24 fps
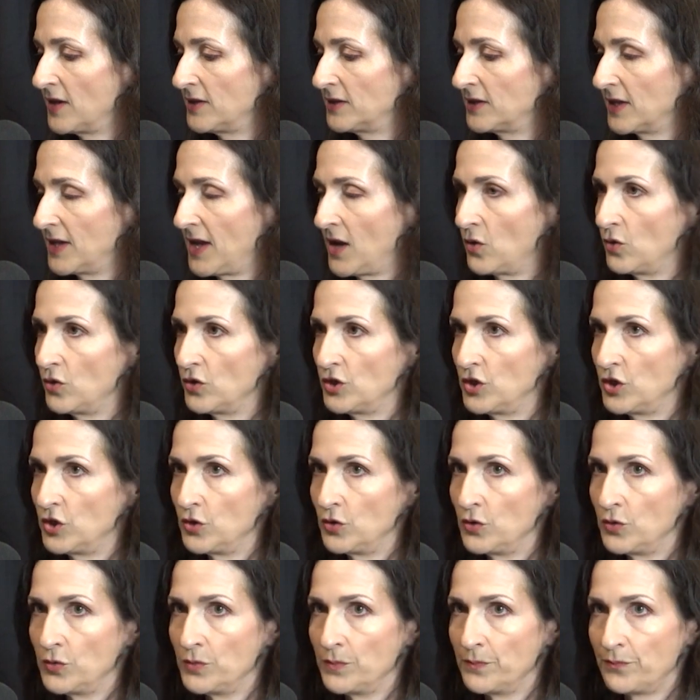set out
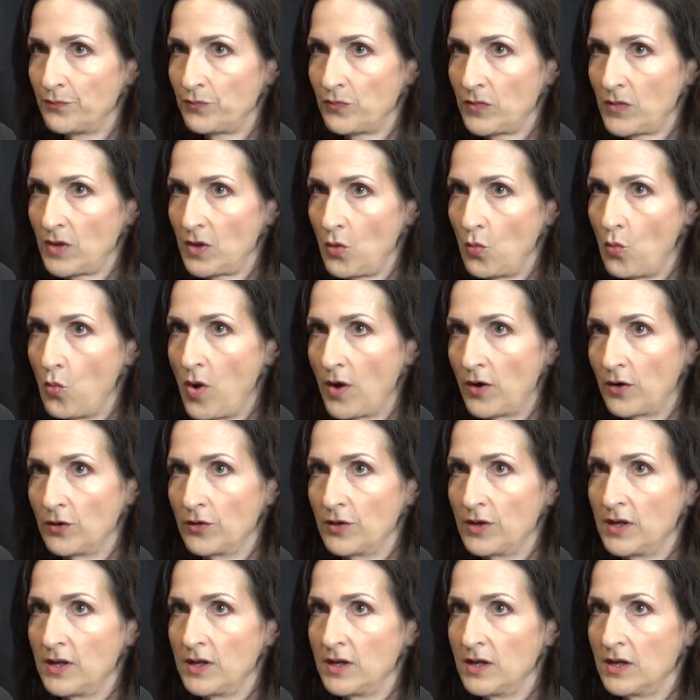to what are
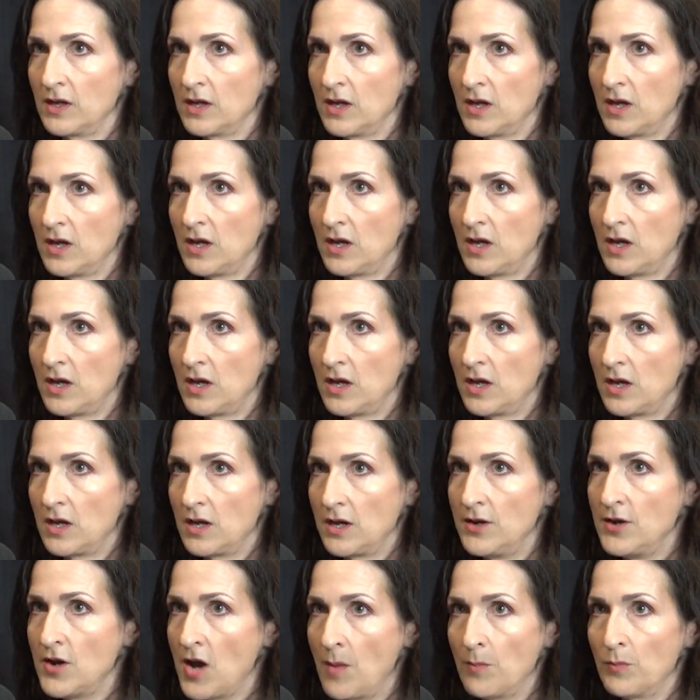the
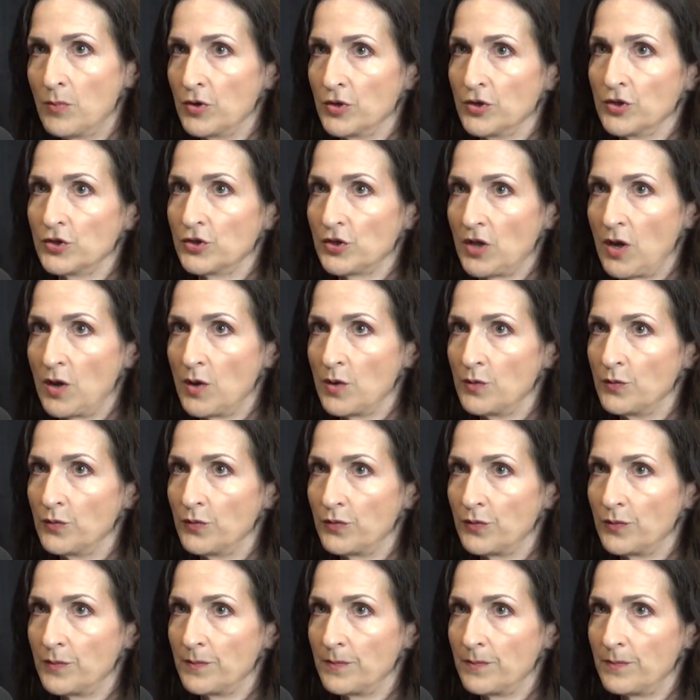numbers
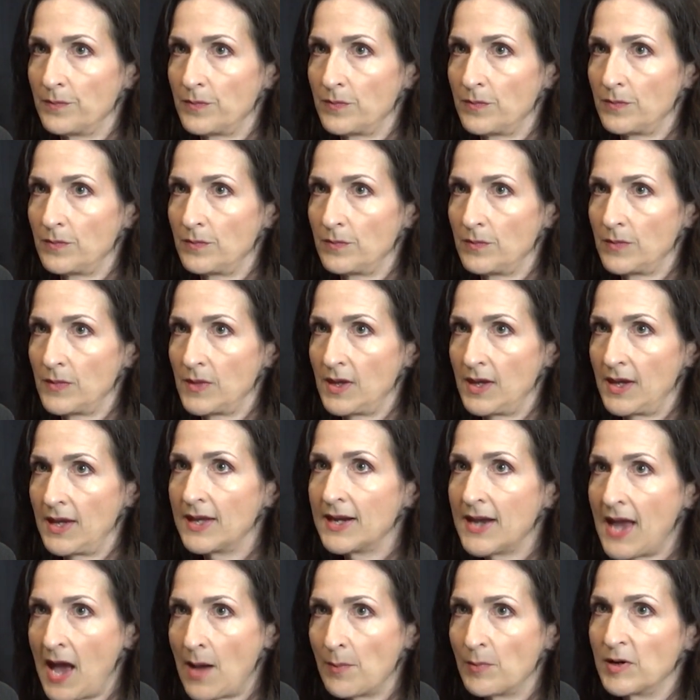of
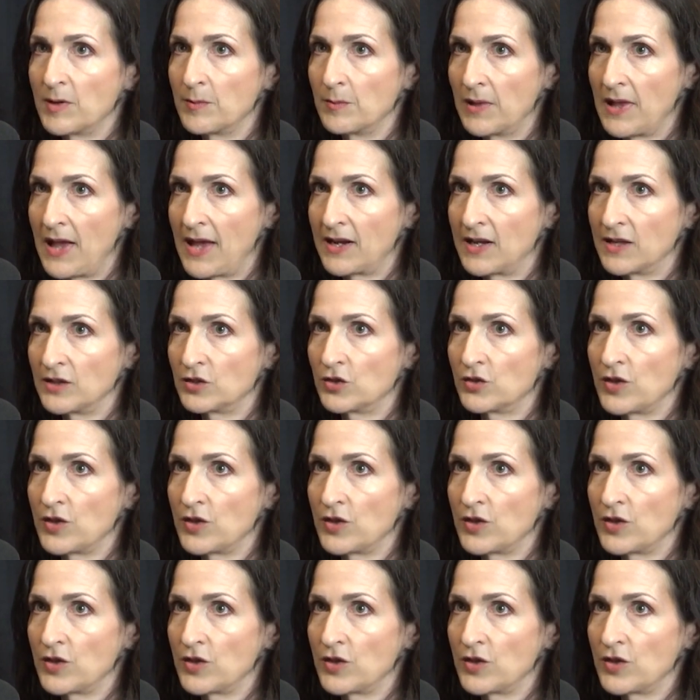inhabited planets